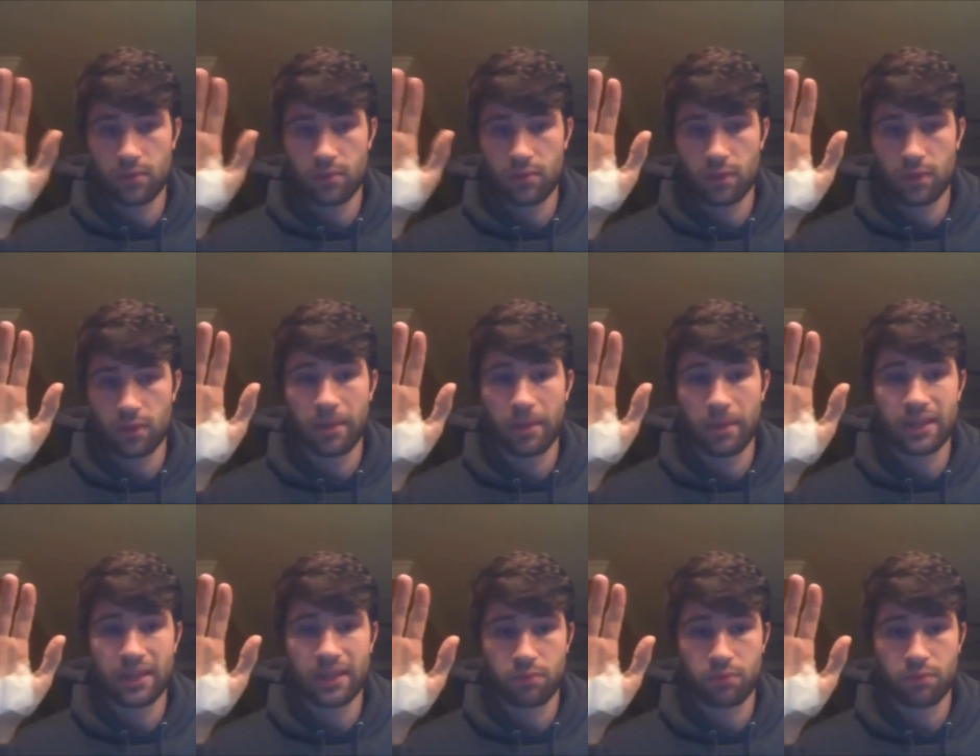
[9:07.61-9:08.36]
the
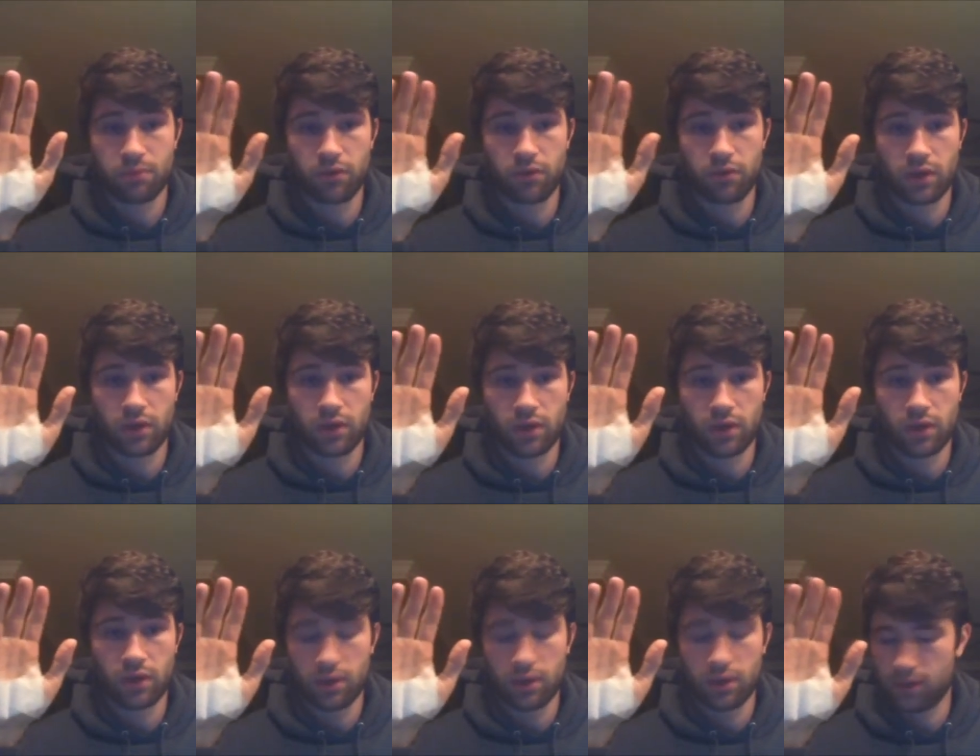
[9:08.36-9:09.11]
best proven
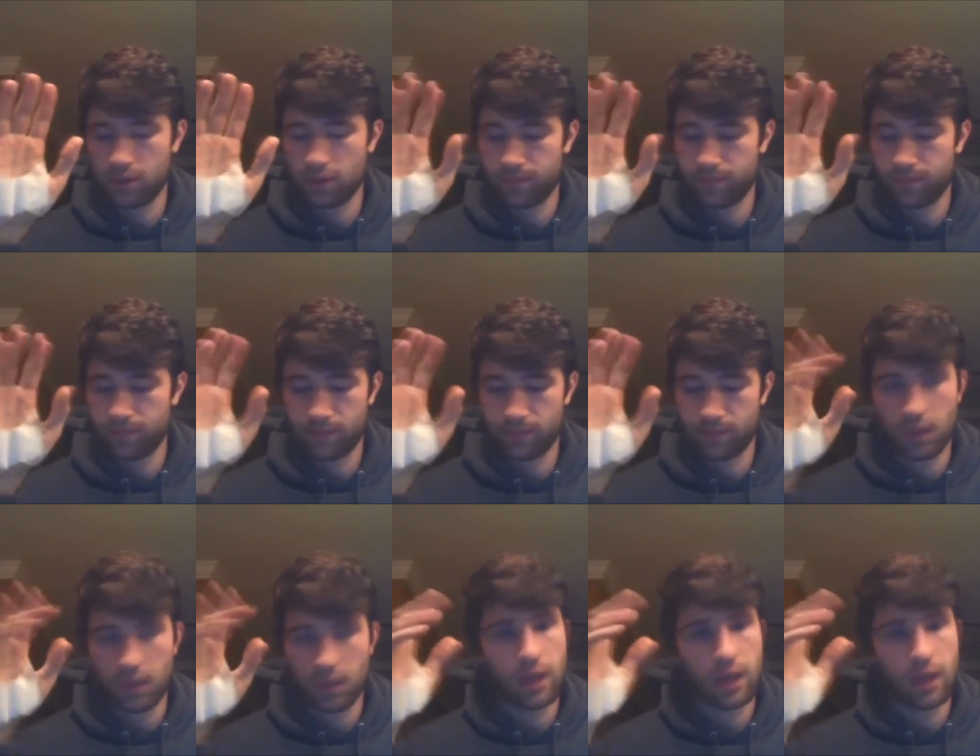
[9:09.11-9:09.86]
uh,
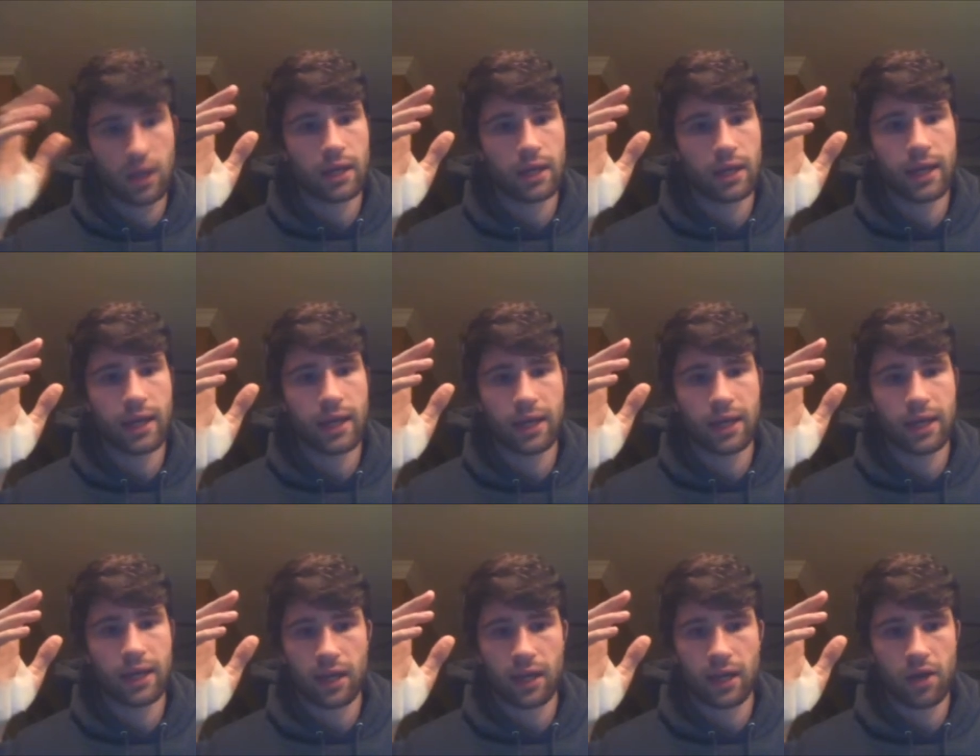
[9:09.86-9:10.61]

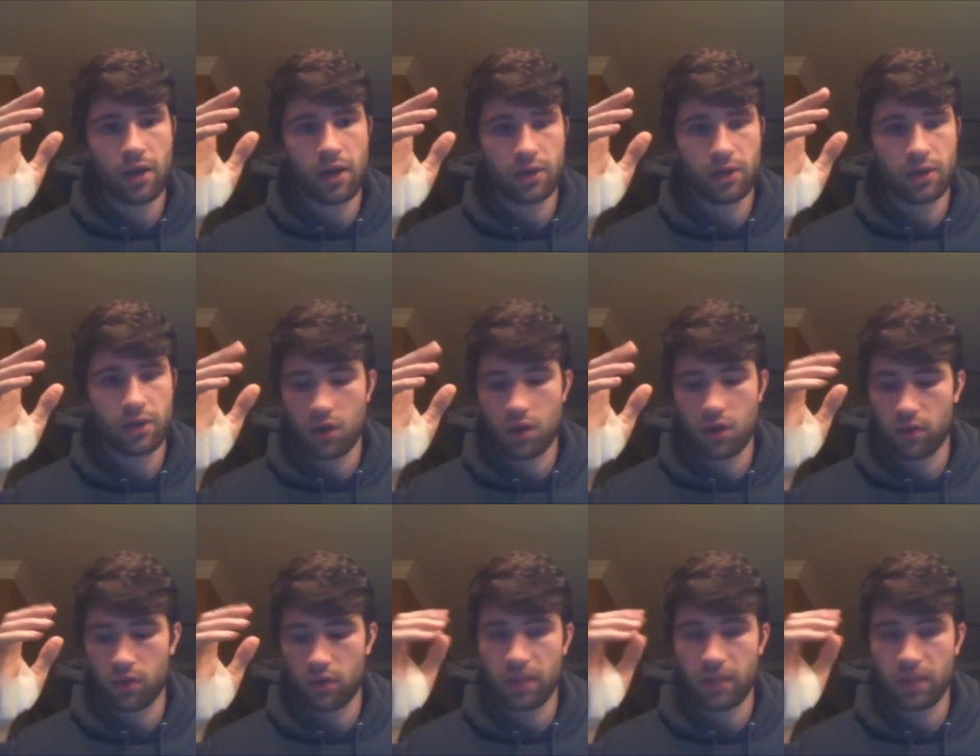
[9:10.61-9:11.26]
dang I can't really talk.